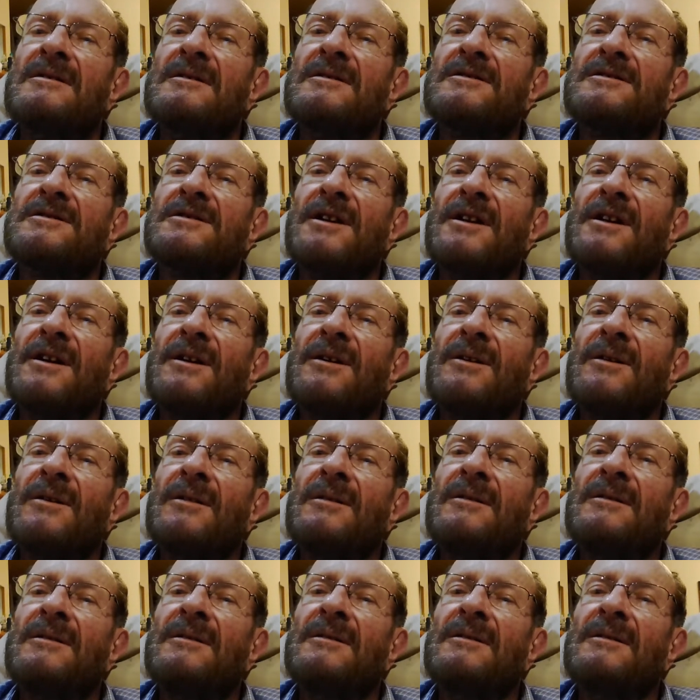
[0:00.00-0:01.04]
The
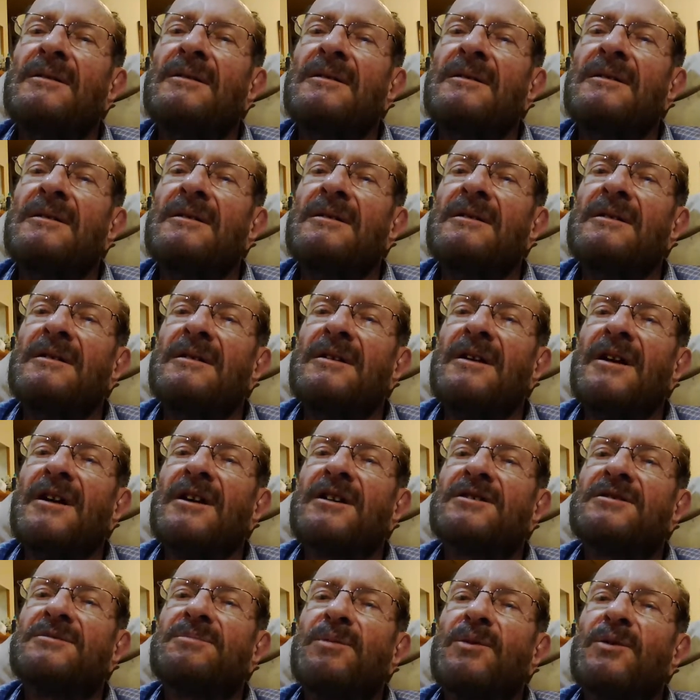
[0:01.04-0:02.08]
cell
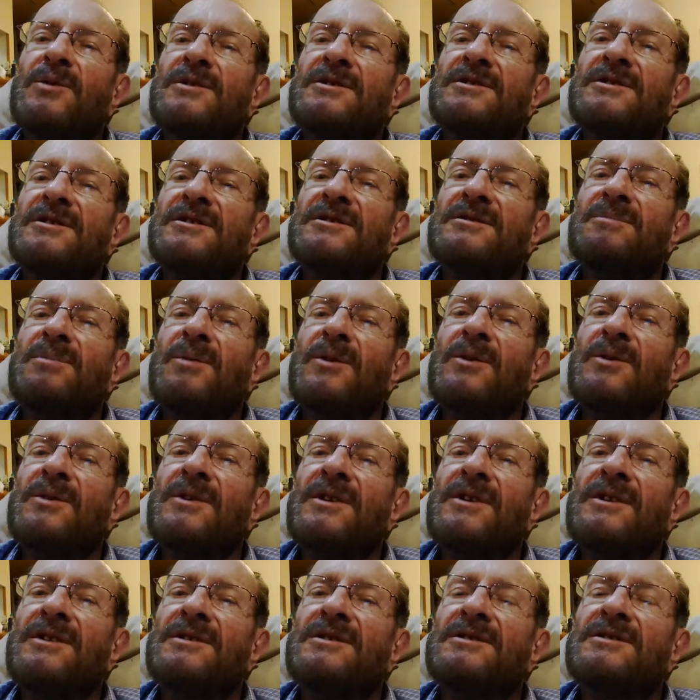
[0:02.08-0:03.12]
exports these
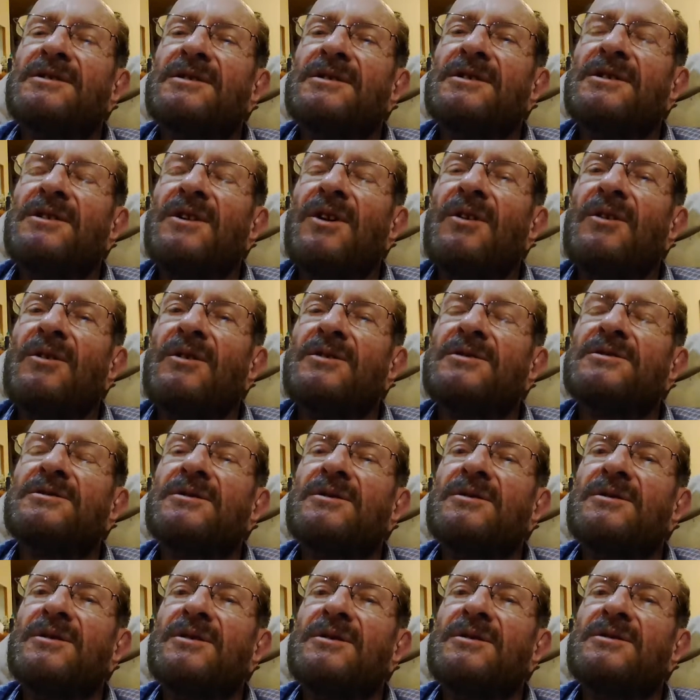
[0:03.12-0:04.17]
proteins and
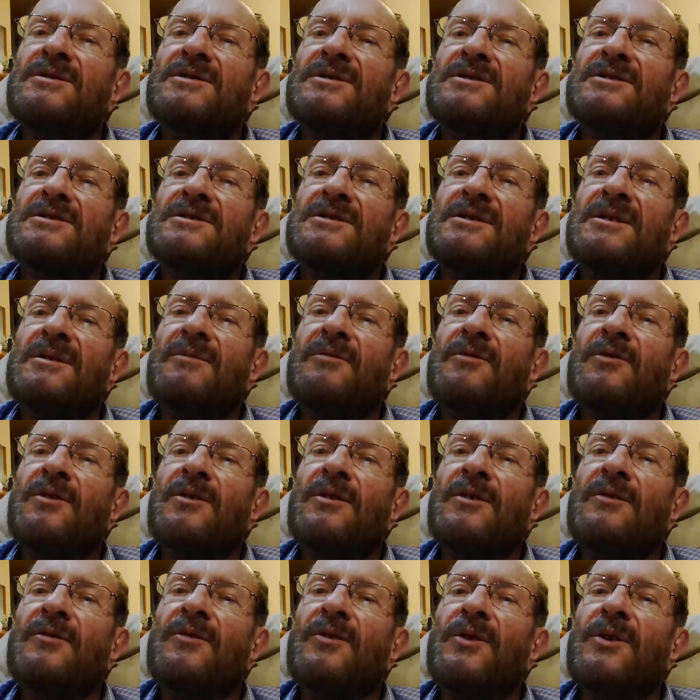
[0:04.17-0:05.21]
also uses them
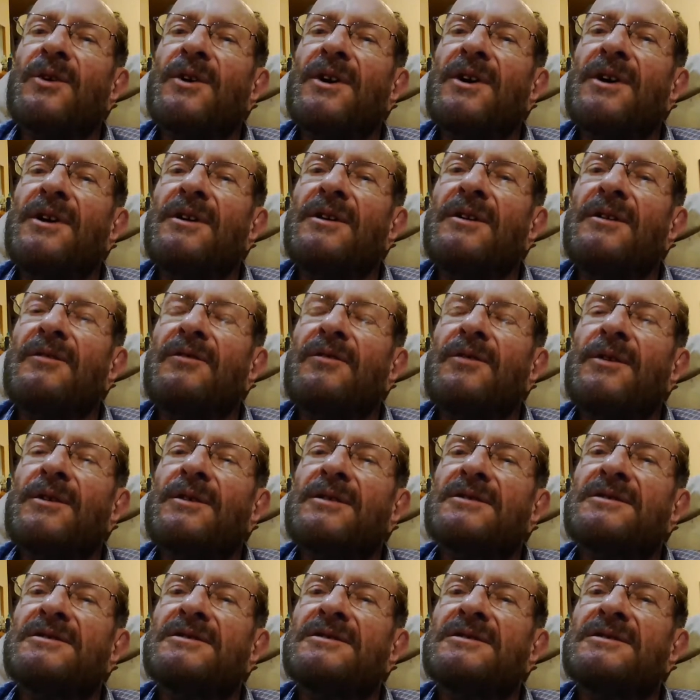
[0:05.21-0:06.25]
for a variety of
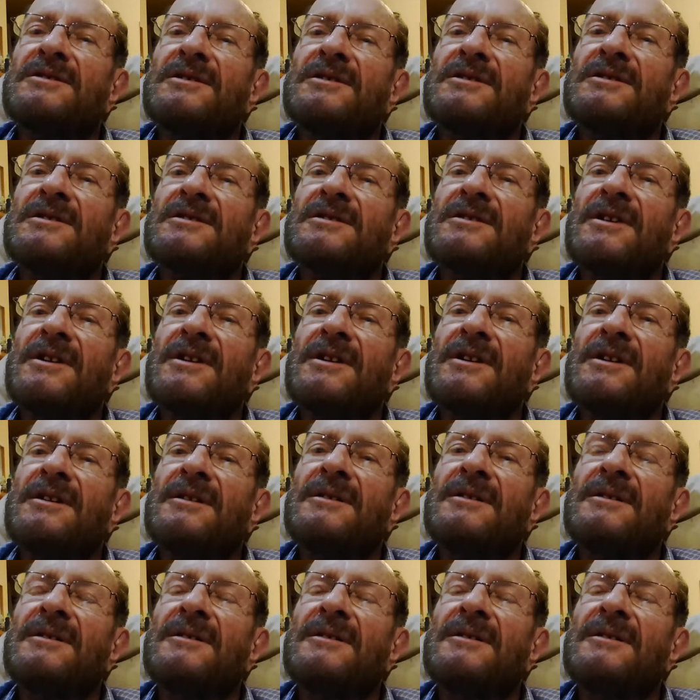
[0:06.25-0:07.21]
functions inside.